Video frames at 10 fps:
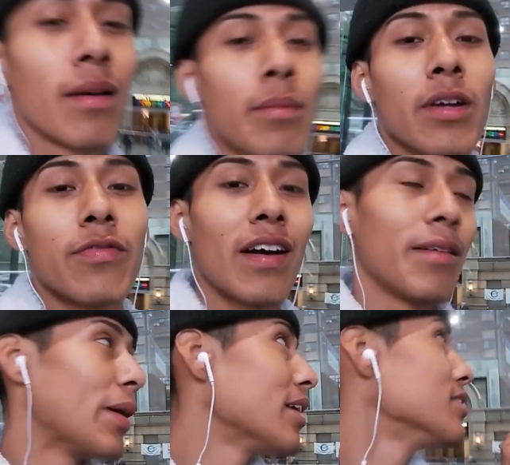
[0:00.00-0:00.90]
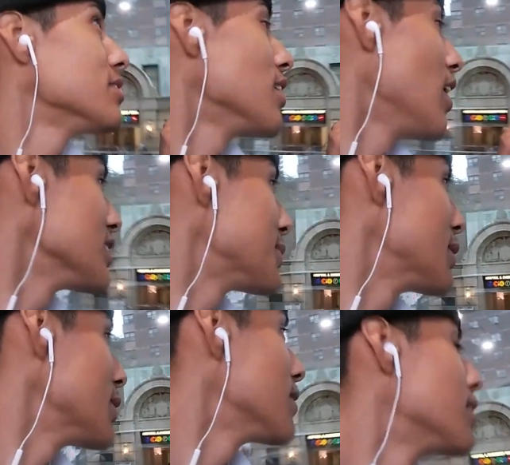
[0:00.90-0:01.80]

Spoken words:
But we finally made it to the hospital.